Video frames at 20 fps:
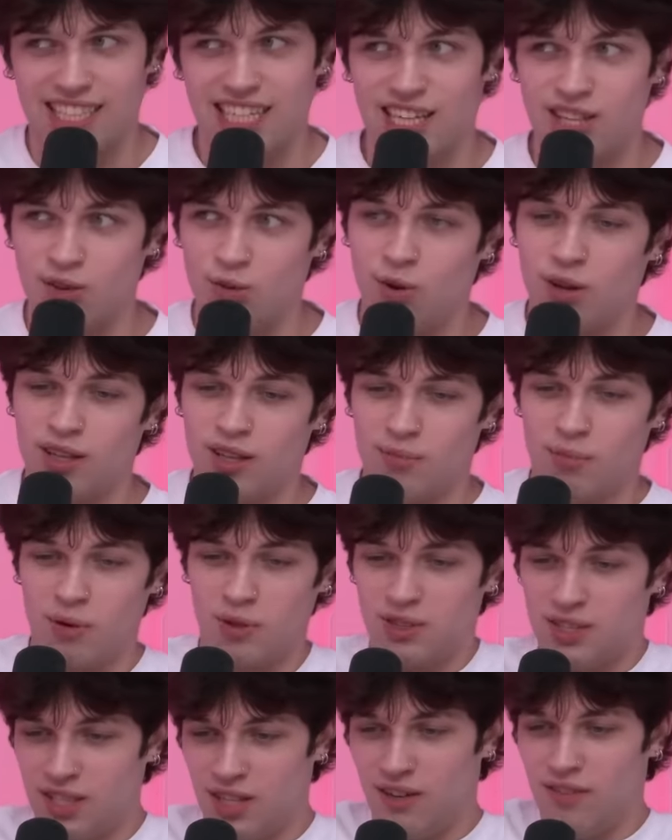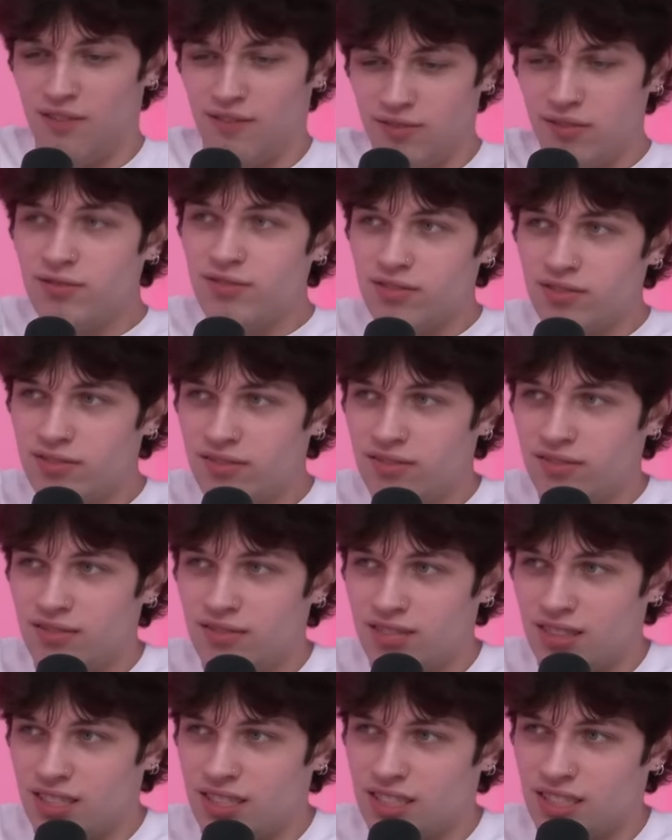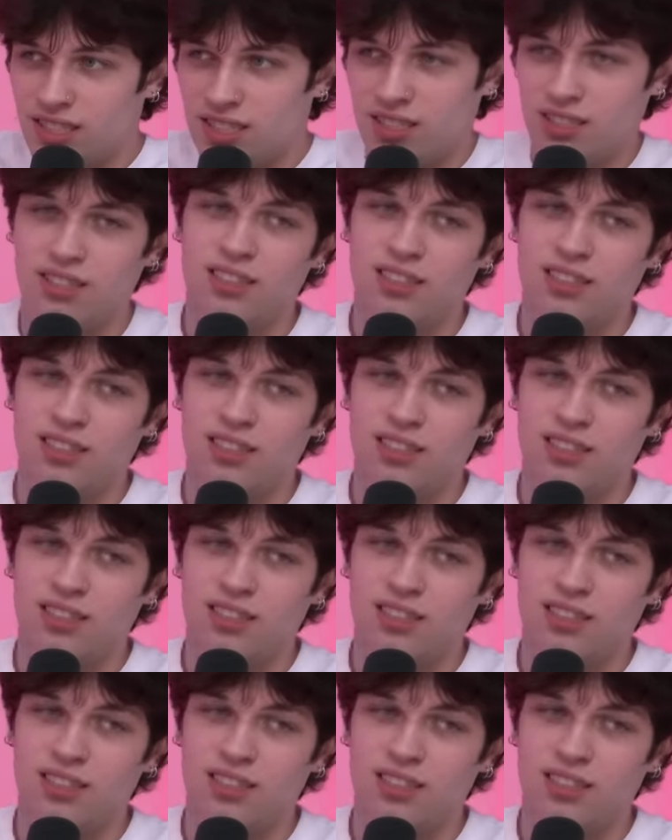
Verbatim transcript: like you want the okay, chainsaw is a little extra.